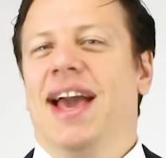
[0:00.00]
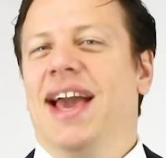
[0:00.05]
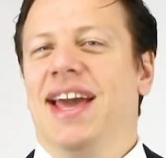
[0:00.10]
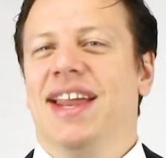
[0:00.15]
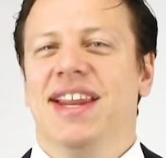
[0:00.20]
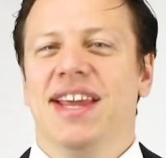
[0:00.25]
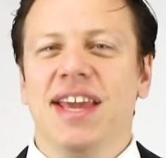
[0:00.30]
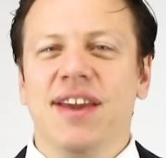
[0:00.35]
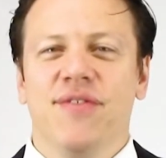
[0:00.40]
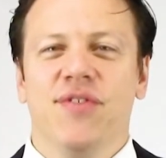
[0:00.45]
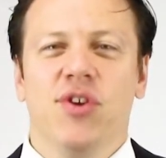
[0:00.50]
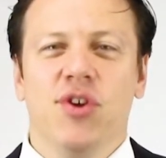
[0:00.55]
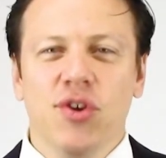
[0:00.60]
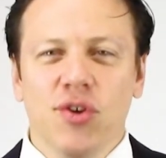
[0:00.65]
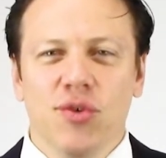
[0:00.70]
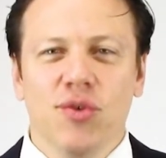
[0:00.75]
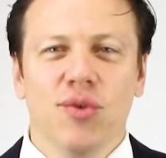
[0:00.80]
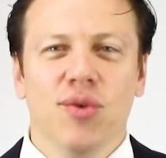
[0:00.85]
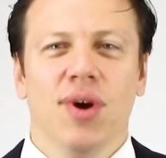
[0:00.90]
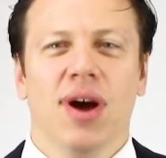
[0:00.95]
And if
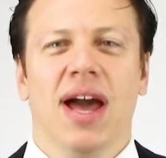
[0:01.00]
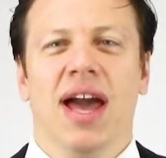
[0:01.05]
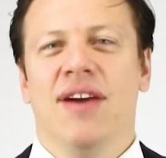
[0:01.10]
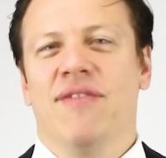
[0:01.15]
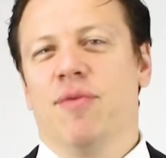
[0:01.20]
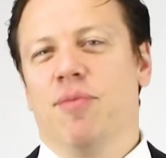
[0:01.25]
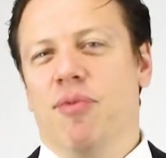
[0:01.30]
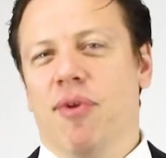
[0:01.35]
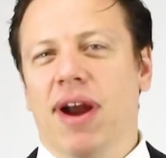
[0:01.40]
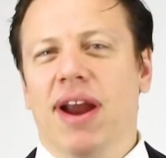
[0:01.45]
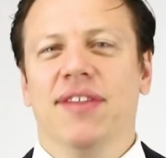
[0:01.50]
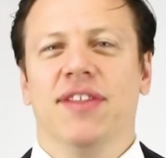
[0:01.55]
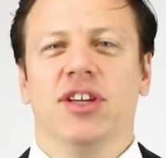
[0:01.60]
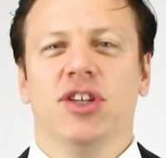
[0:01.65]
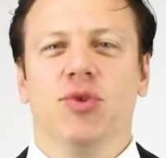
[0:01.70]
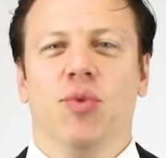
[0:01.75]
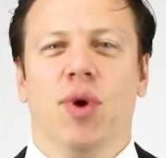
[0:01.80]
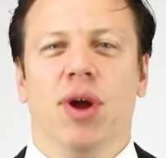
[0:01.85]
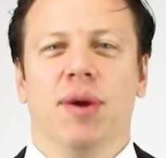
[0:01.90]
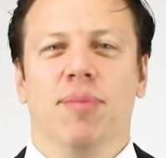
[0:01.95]
you have a brand
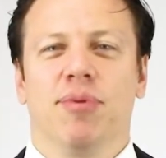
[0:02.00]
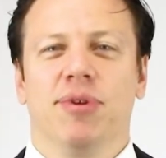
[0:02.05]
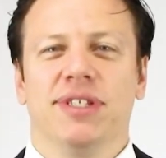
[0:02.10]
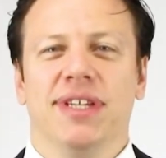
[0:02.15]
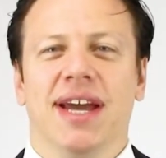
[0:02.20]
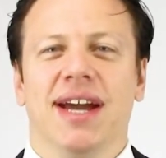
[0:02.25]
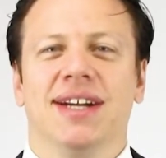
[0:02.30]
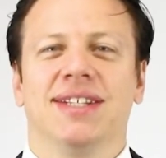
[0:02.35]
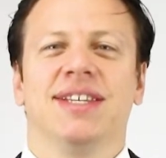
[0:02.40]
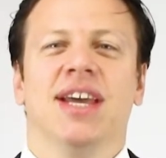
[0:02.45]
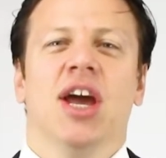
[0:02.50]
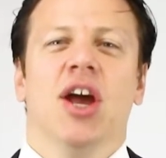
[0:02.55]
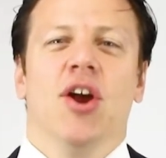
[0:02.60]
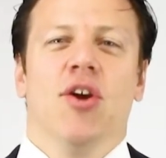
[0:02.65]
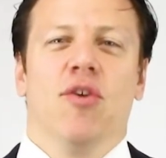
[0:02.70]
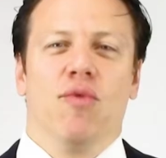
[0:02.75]
that you want to protect,